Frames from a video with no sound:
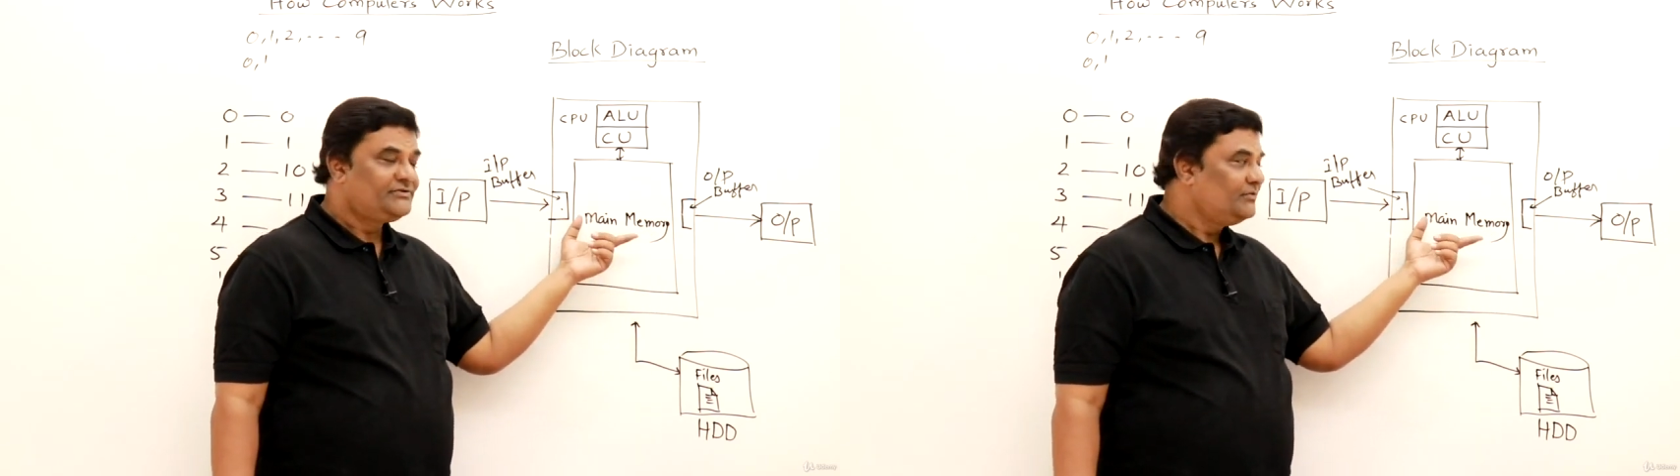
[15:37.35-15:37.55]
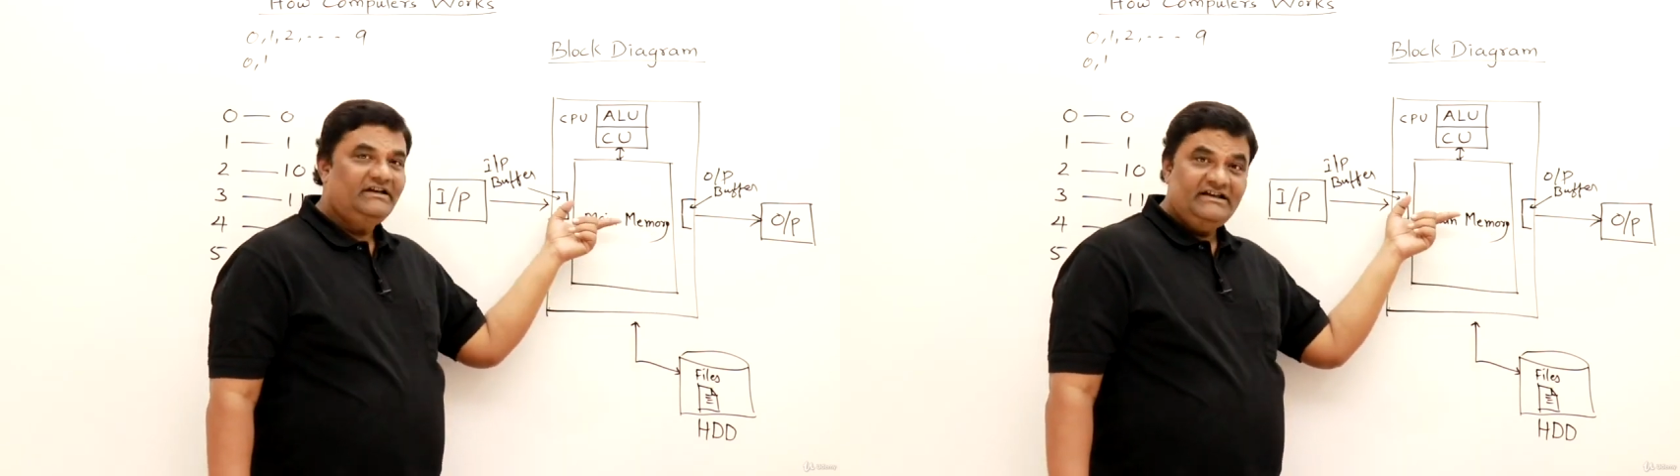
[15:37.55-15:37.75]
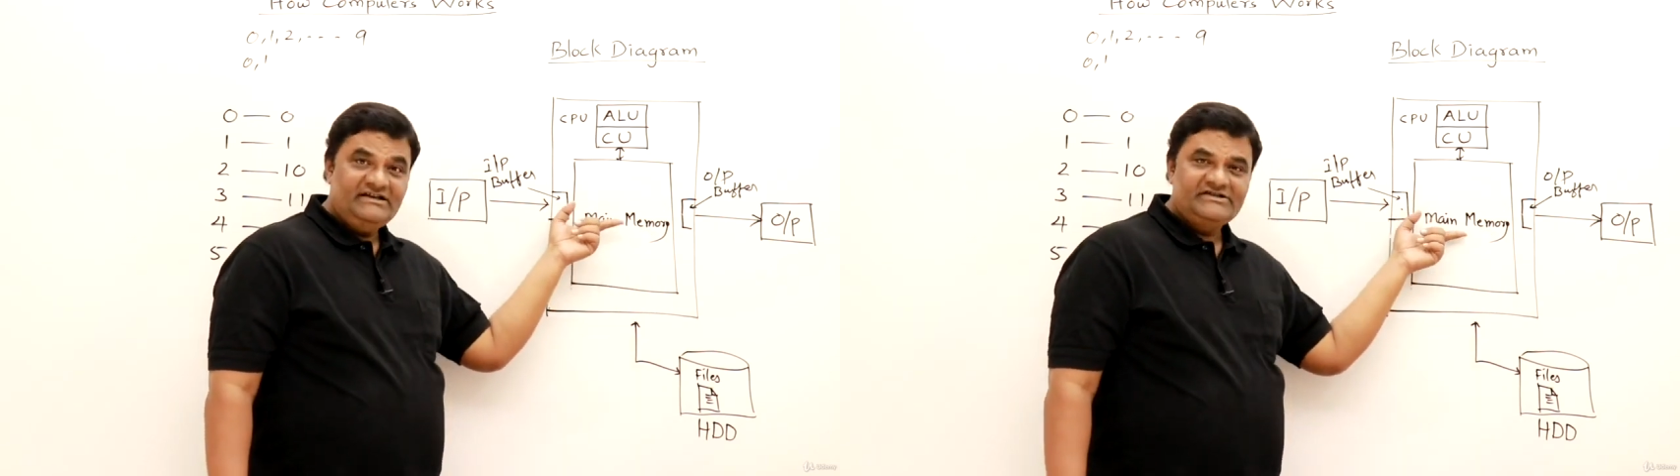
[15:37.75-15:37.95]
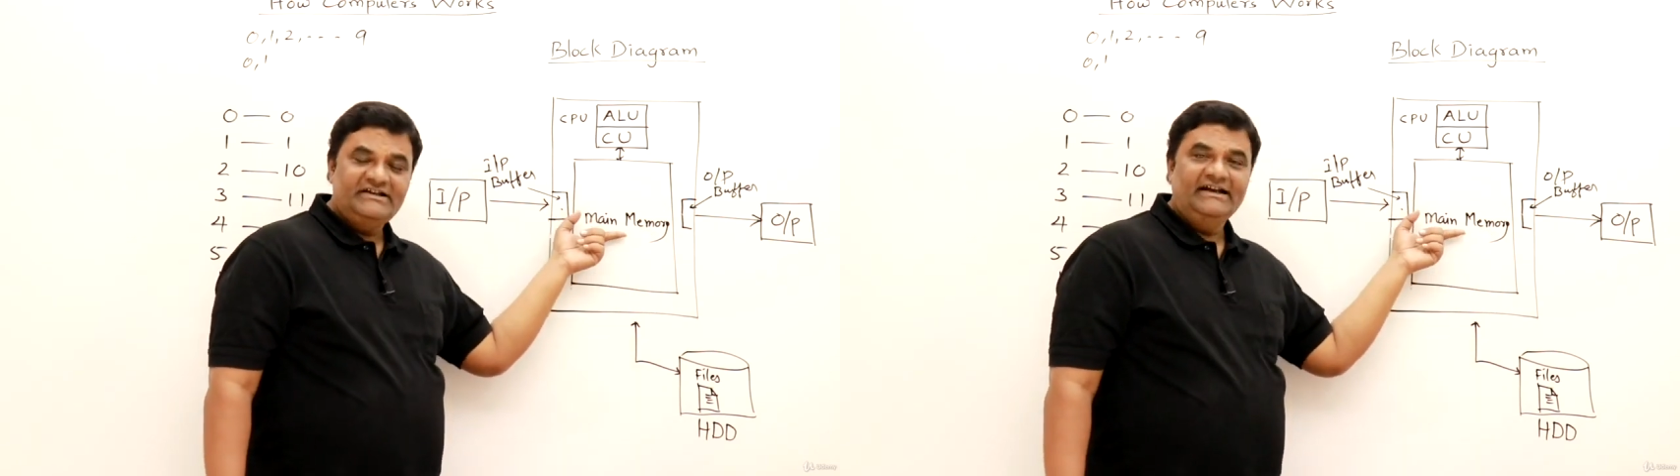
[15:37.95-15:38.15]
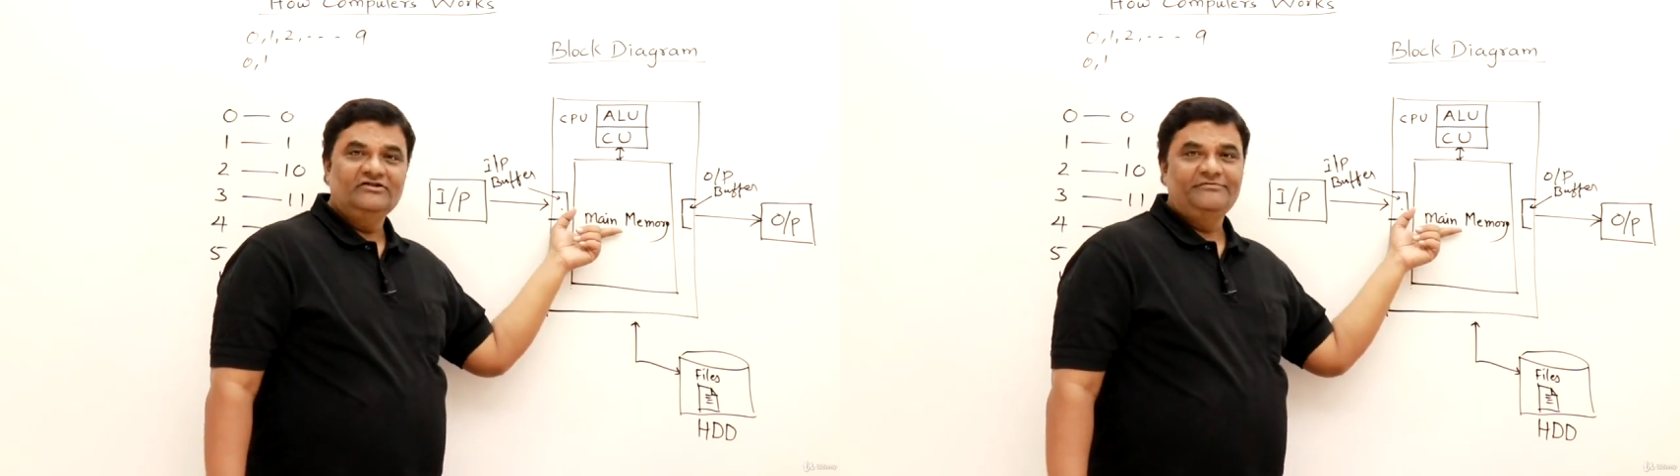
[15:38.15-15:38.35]
So each
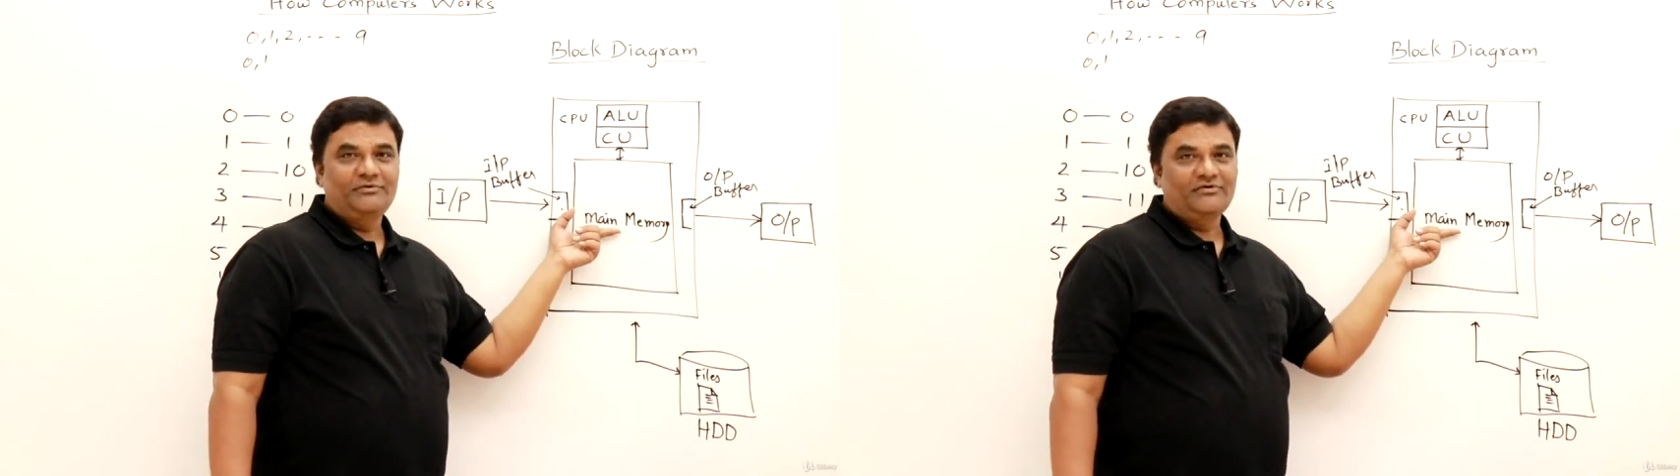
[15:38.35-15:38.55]
line of